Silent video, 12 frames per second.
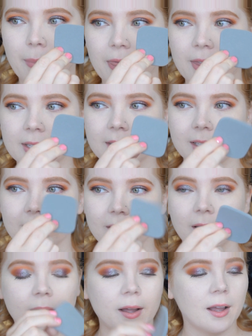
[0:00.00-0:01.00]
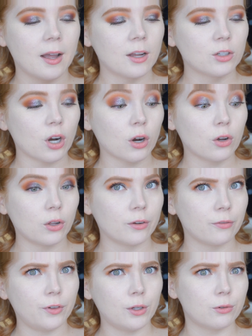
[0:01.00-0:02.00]
but this is the charcoal
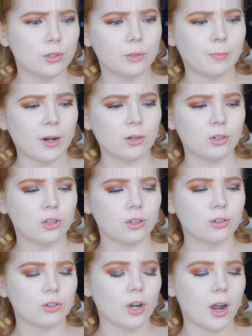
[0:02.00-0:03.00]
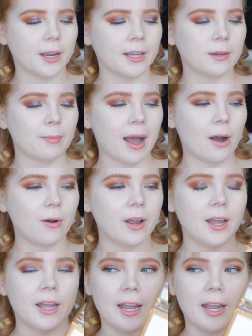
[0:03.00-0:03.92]
infused sponge that they're talking about.